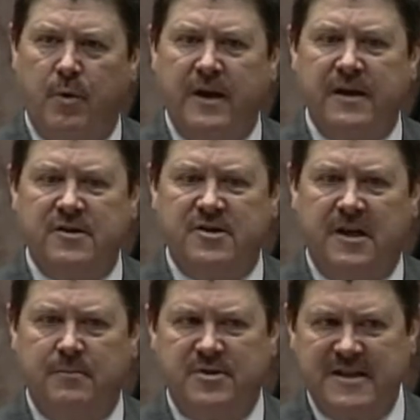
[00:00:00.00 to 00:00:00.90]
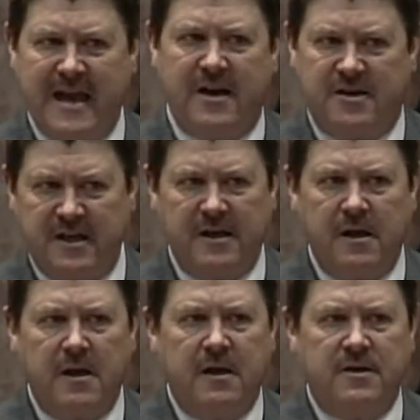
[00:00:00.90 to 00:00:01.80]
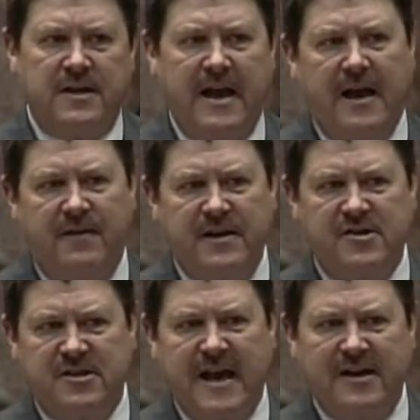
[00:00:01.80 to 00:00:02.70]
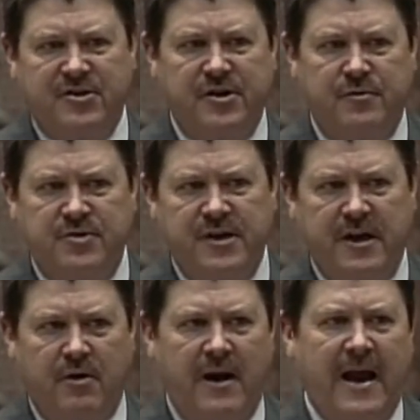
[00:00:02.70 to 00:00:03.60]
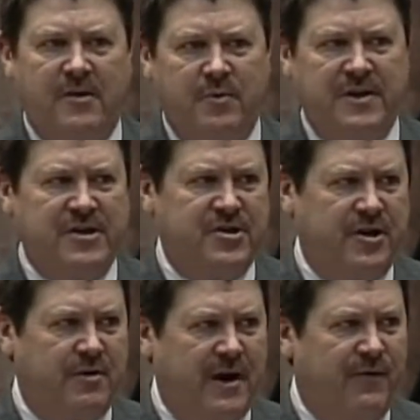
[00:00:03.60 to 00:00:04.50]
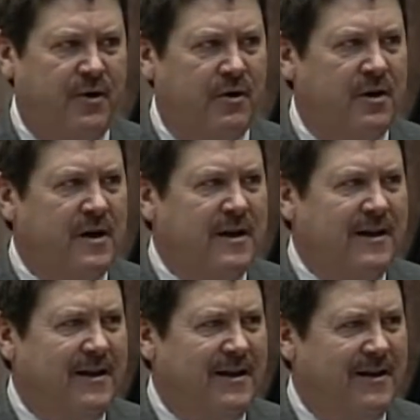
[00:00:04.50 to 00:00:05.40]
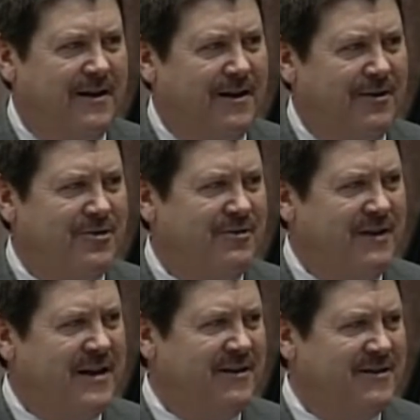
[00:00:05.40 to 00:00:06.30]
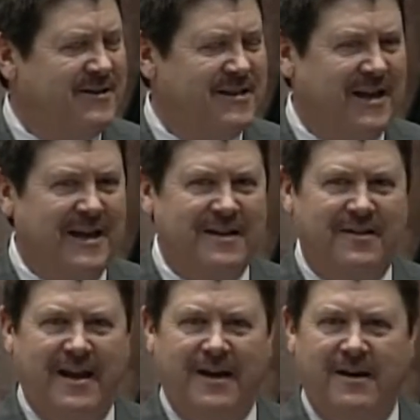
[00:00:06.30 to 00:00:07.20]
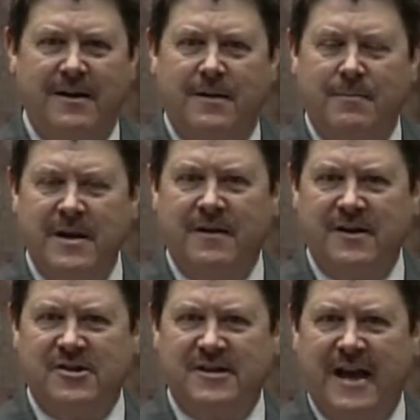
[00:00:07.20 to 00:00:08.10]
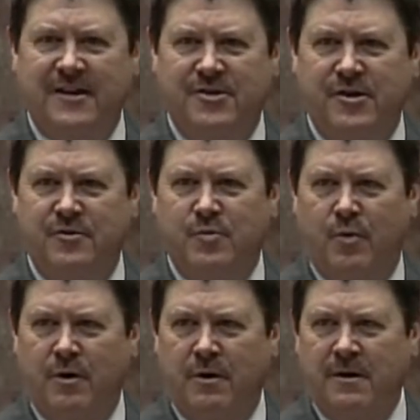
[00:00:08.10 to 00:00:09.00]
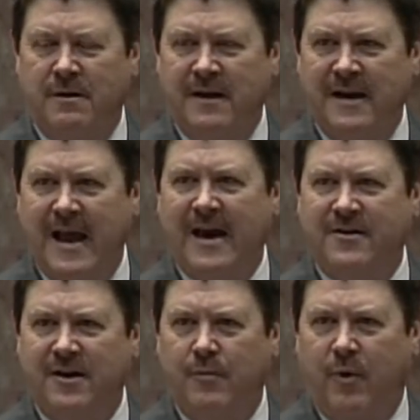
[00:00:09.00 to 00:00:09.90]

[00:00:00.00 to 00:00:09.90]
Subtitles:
bringing some sanity to how these statutes interact with each other. I've heard Auditor Edlin say that many of these statutes were enacted